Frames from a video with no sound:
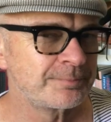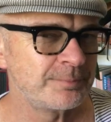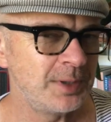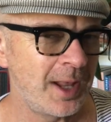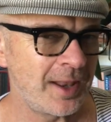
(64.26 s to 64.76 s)

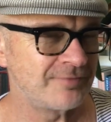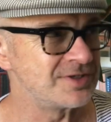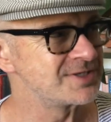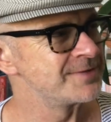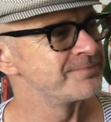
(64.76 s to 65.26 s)
plant
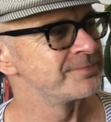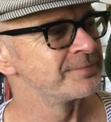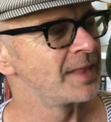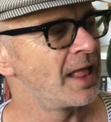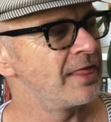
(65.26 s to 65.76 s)
lovers,
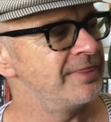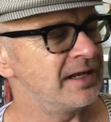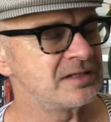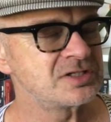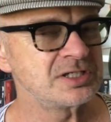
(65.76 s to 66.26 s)
that
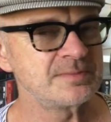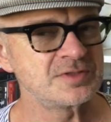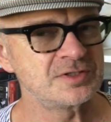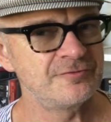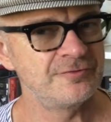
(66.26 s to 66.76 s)
in
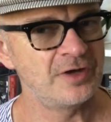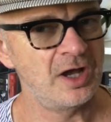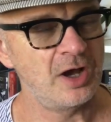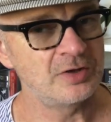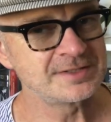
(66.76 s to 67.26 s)
terms of
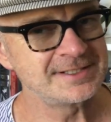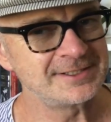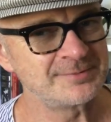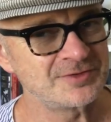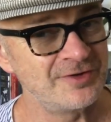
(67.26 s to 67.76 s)

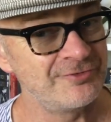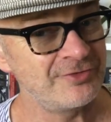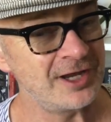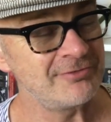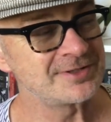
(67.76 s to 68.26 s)
Oncidiums for
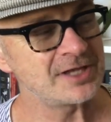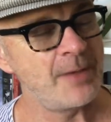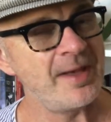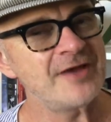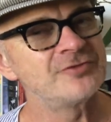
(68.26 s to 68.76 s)
fragrance, I
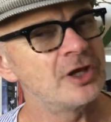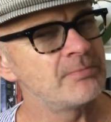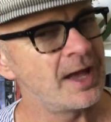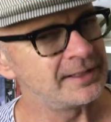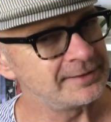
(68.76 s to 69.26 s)
may have done
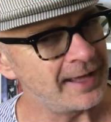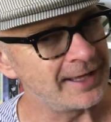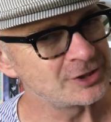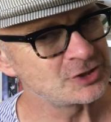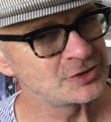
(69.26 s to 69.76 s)
my
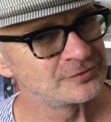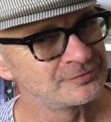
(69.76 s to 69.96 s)
dash.